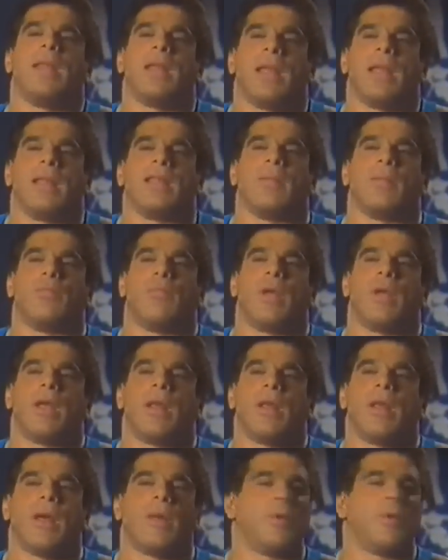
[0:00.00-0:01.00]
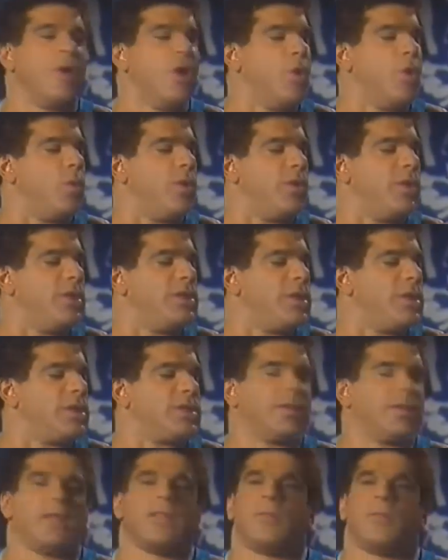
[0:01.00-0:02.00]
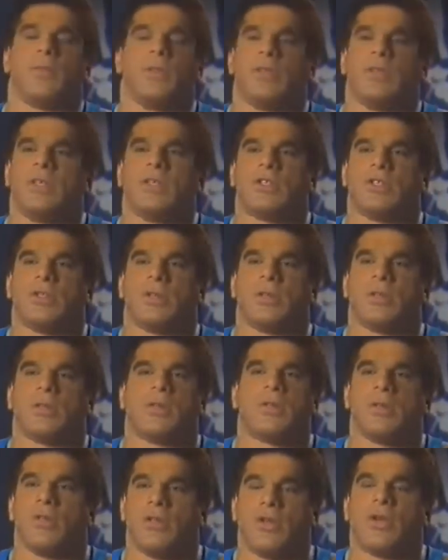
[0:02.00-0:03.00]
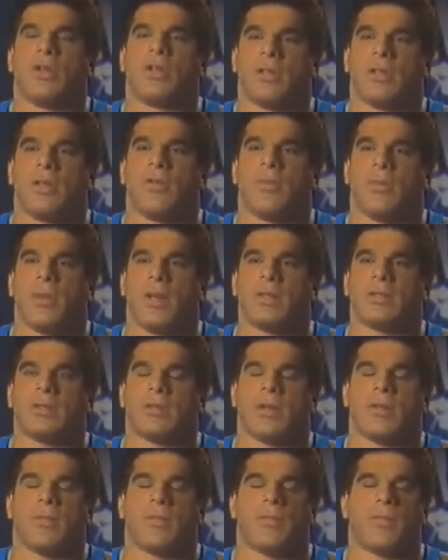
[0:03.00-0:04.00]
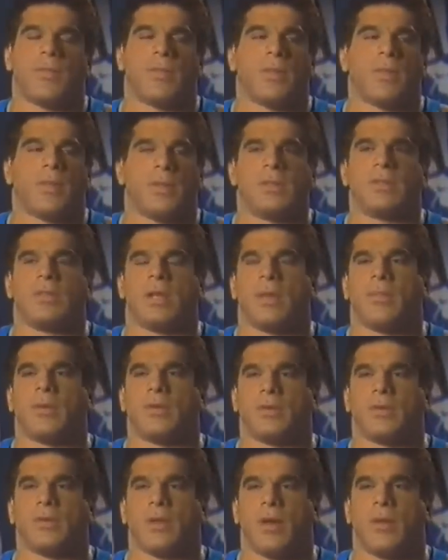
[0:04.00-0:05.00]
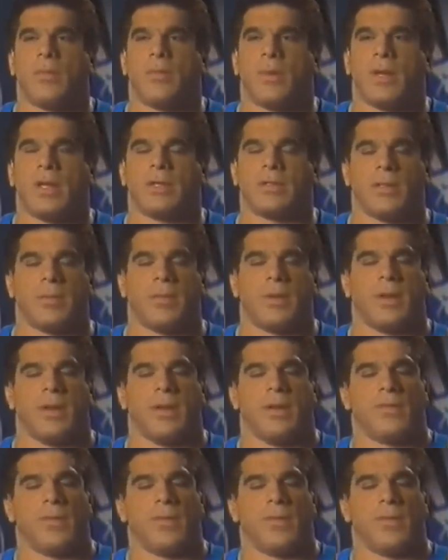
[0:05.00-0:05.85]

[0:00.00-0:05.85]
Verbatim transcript: again to bring it up. With this extended position, you're going to tear a bicep. This happened to Tom Platz, I believe.